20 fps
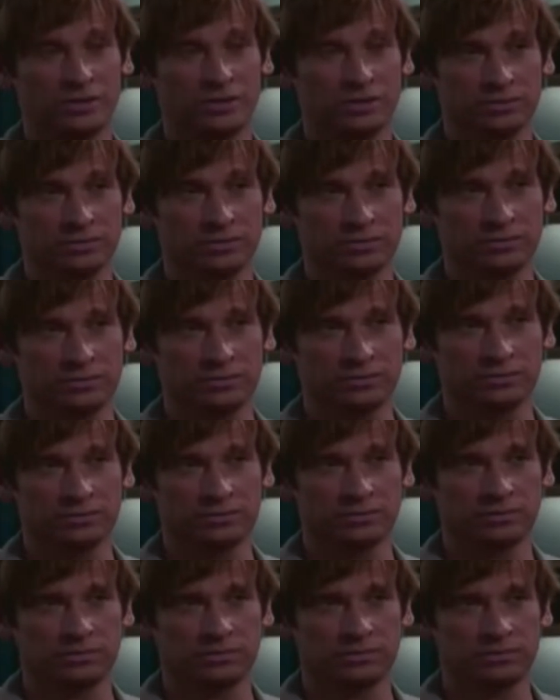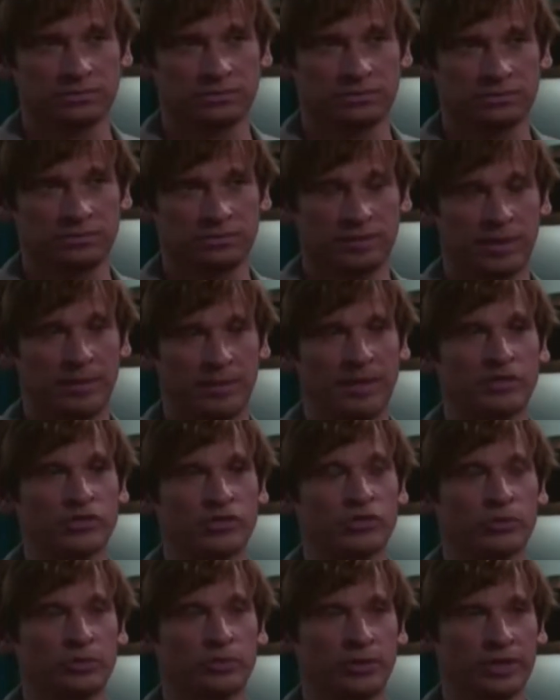Victor. But I'm not
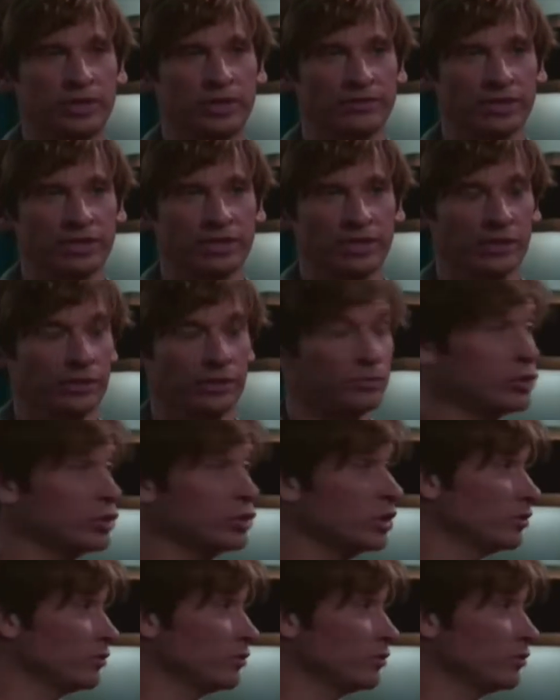stupid enough to kill him.